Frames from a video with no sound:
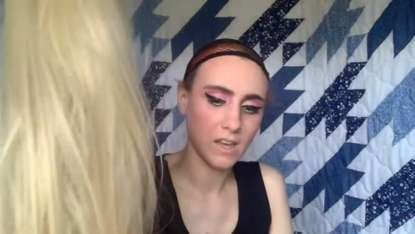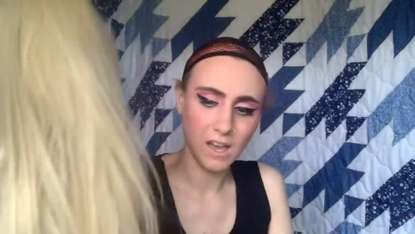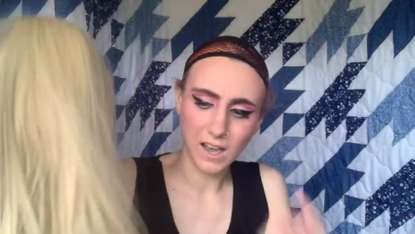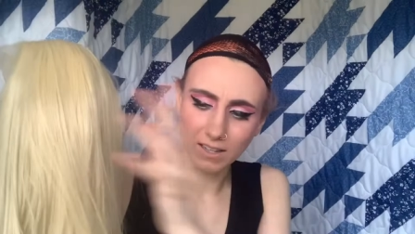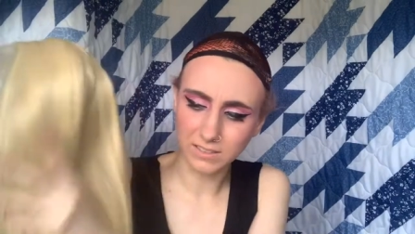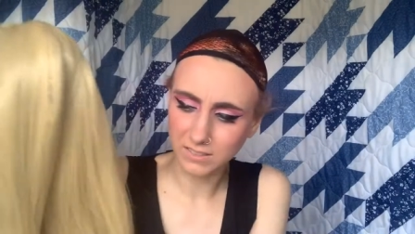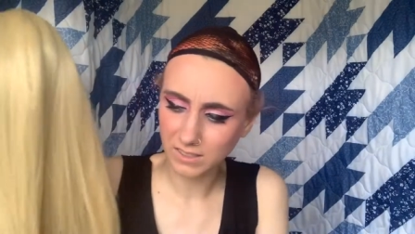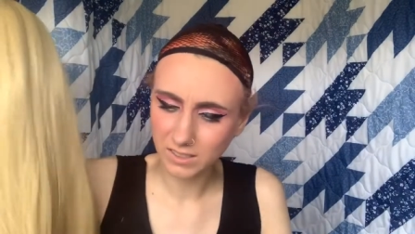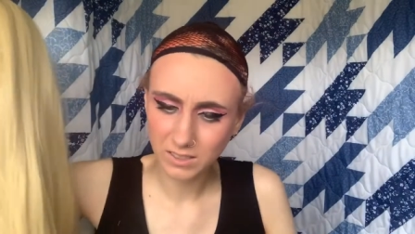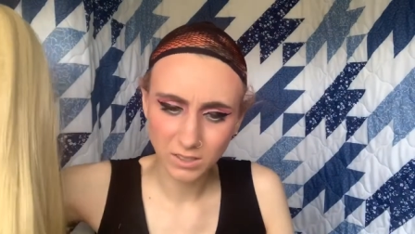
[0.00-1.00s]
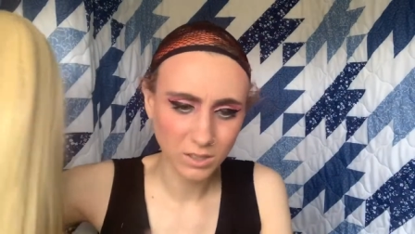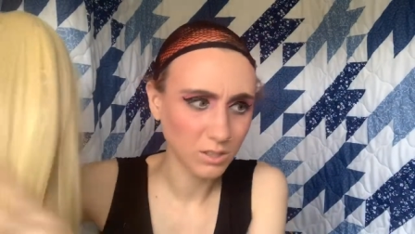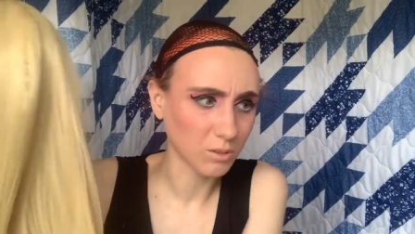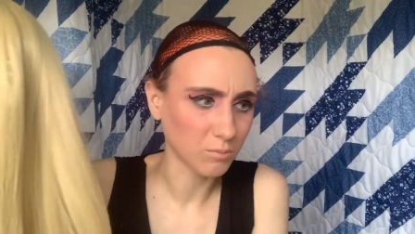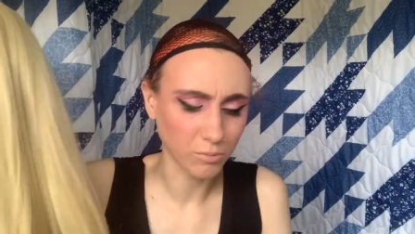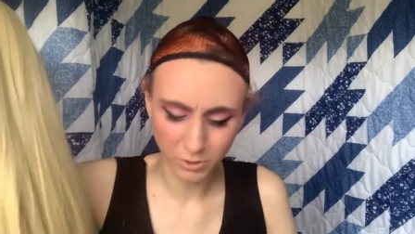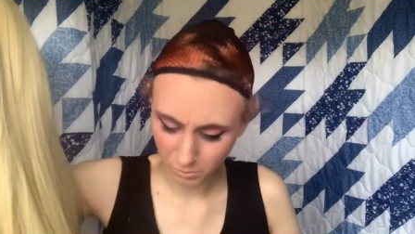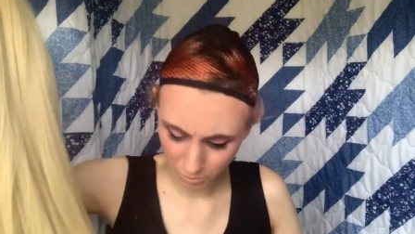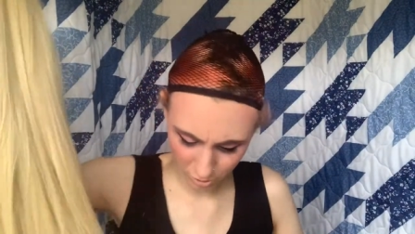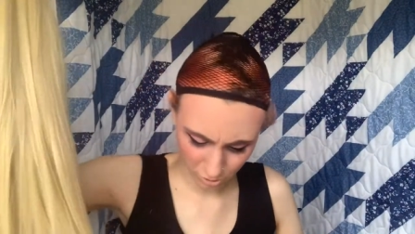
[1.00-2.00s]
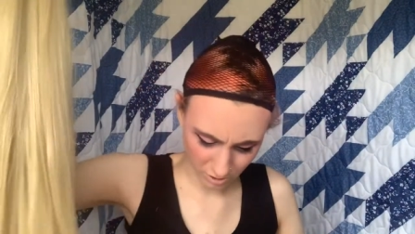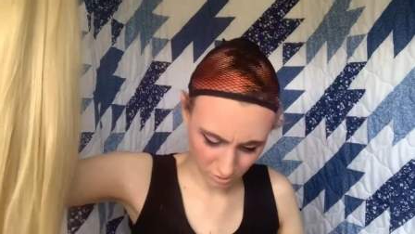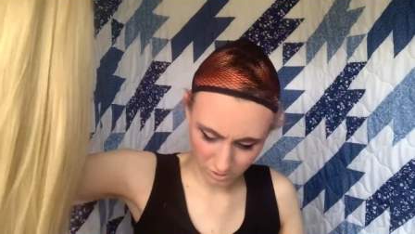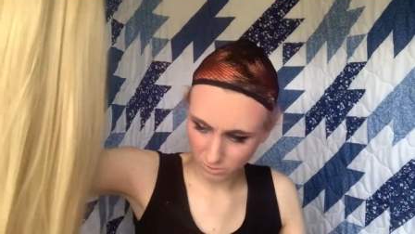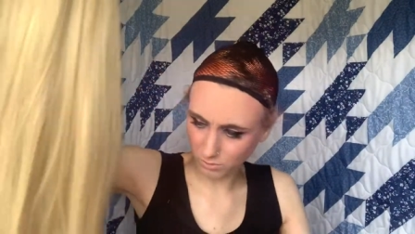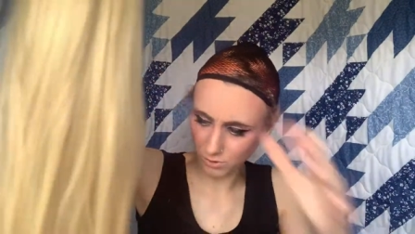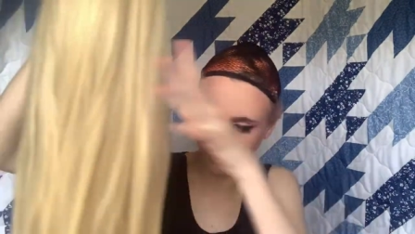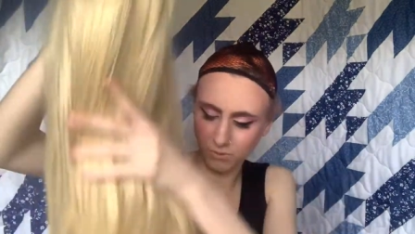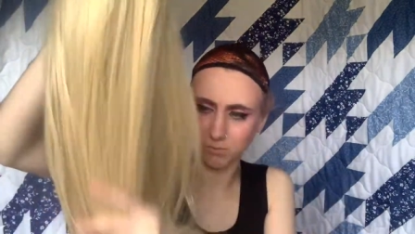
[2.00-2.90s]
I did bring a brush out I don't know if I'm